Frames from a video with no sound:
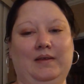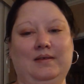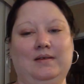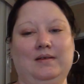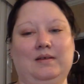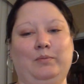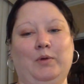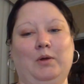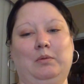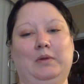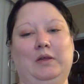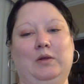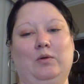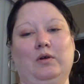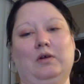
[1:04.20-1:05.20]
this is
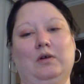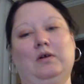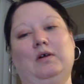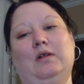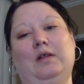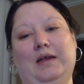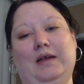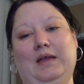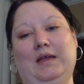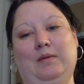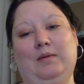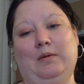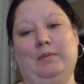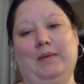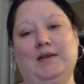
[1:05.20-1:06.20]
probably the Oracle I keep
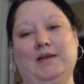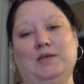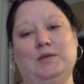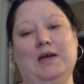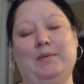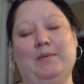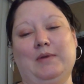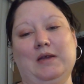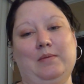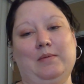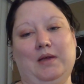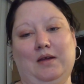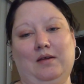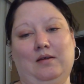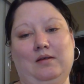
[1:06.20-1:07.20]
coming back to time and time
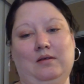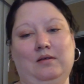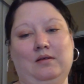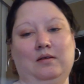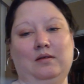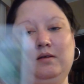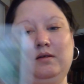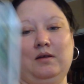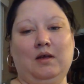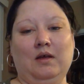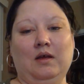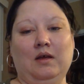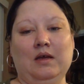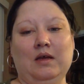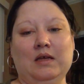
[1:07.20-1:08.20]
again.
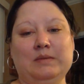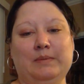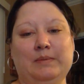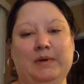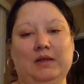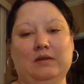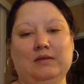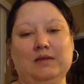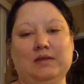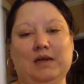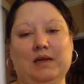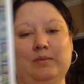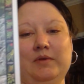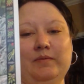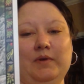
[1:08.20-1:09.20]
Spend a little
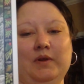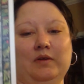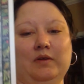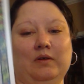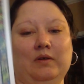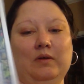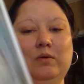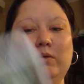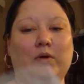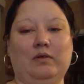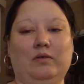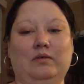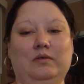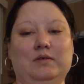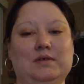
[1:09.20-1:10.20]
time with different other
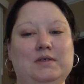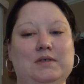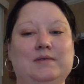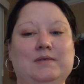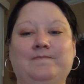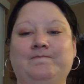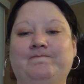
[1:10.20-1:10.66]
Oracles.